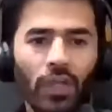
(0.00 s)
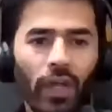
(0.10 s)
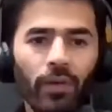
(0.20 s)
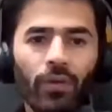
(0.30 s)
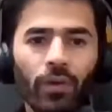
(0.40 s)
have the
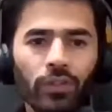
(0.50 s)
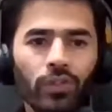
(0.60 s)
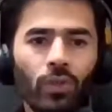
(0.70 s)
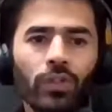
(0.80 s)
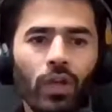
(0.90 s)
time. I
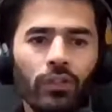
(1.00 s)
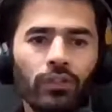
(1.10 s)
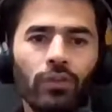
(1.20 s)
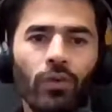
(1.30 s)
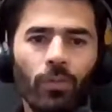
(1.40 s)
want to
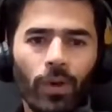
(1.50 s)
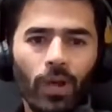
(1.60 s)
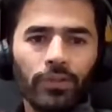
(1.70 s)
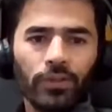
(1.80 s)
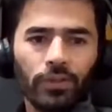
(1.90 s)
shortcut this whole
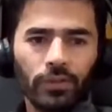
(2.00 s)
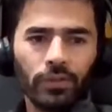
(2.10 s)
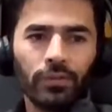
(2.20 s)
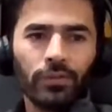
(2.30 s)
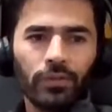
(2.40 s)
process,